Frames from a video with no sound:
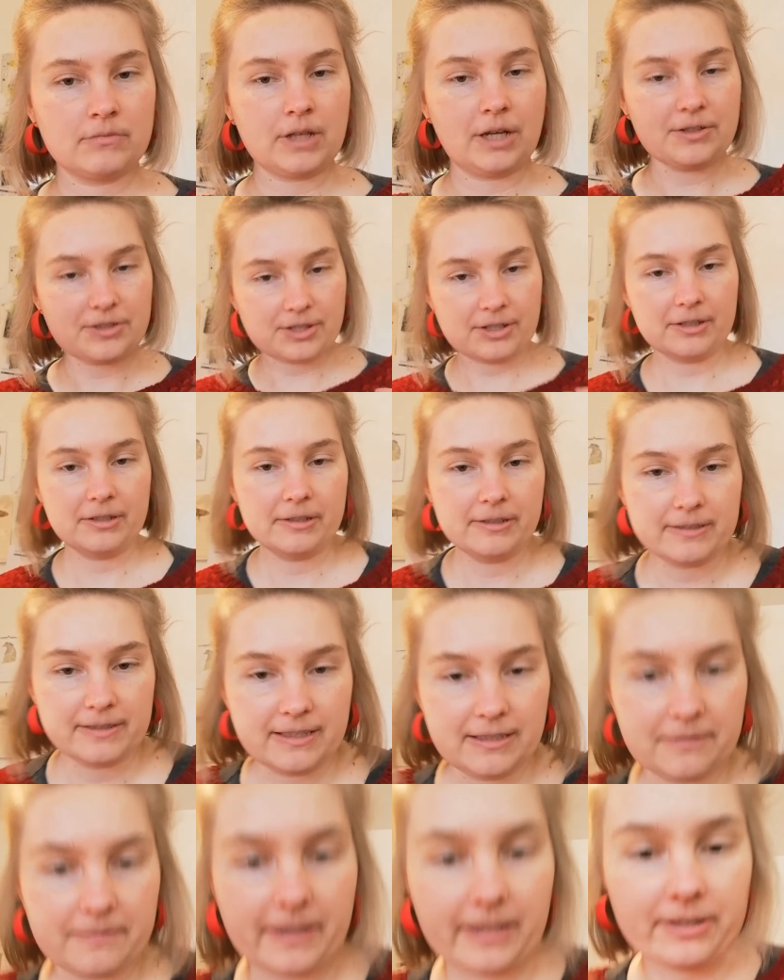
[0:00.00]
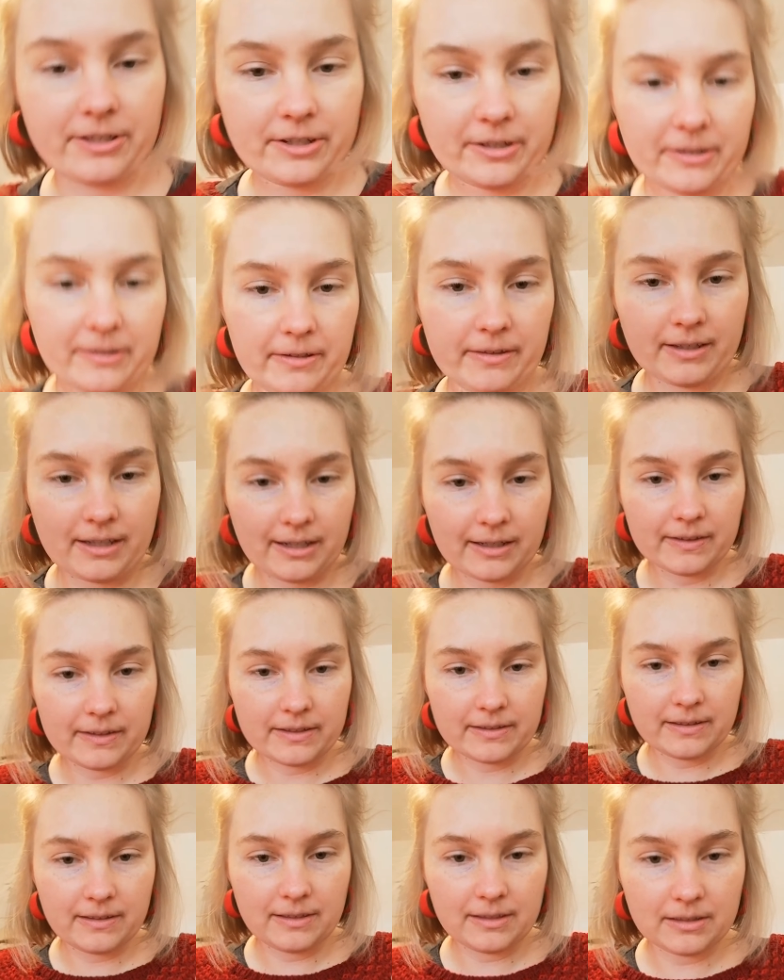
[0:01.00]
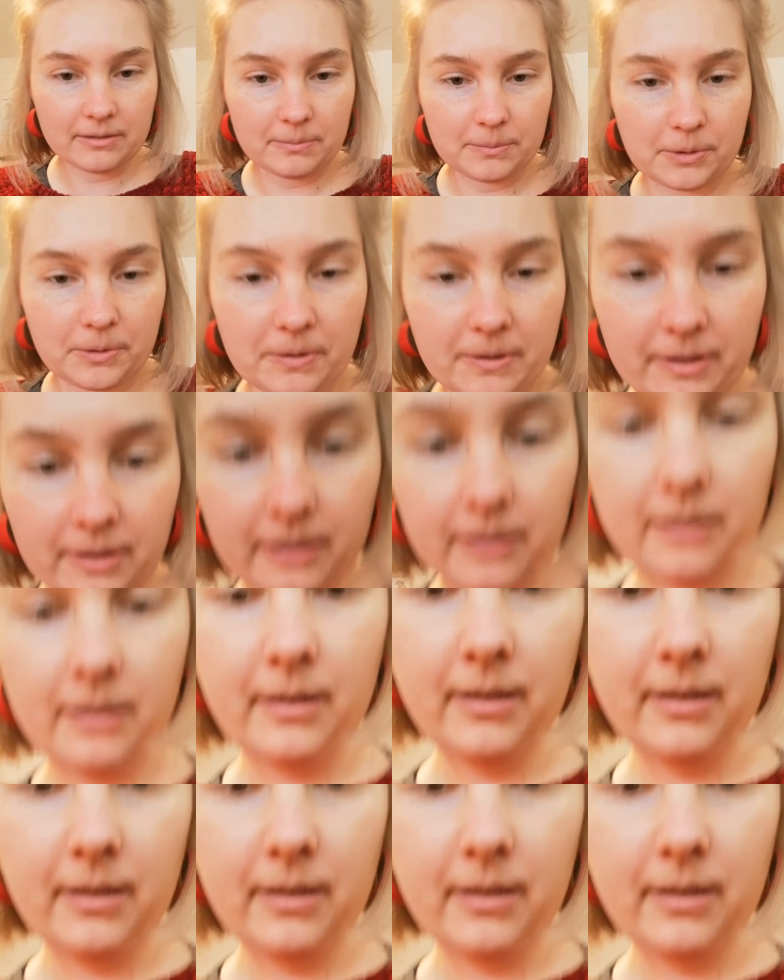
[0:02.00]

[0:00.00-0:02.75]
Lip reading: I'll see if I can show you the colours a little more.